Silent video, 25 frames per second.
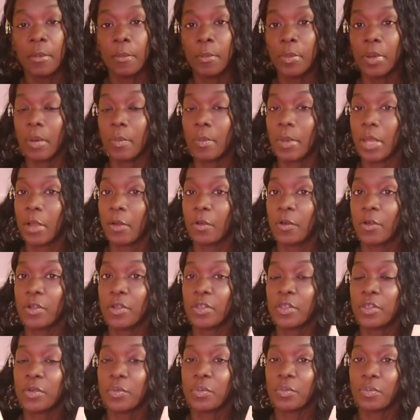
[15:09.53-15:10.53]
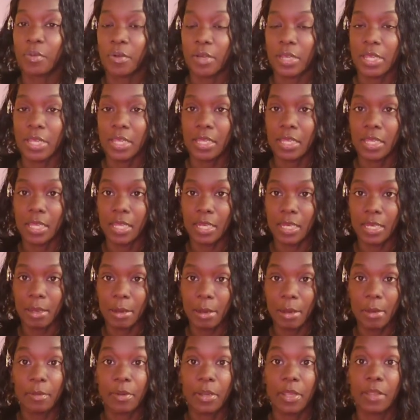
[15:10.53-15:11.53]
But I'm not going to break it
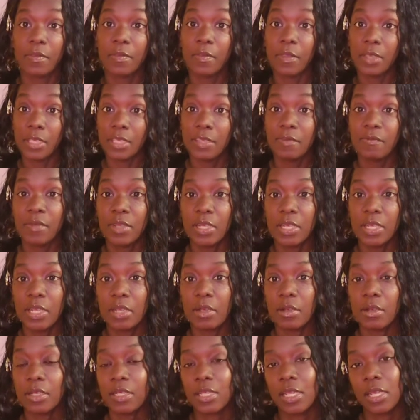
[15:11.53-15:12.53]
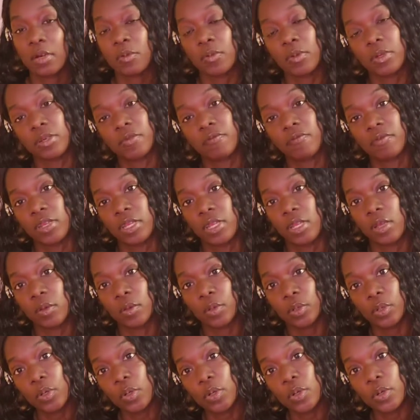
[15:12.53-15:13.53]
down in this video because I don't want the video
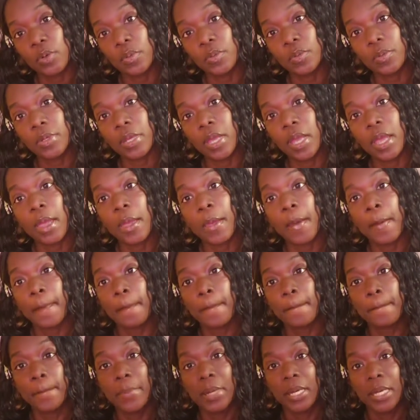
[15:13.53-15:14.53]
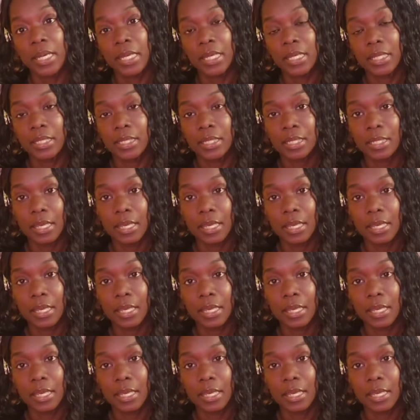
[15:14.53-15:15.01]
long. But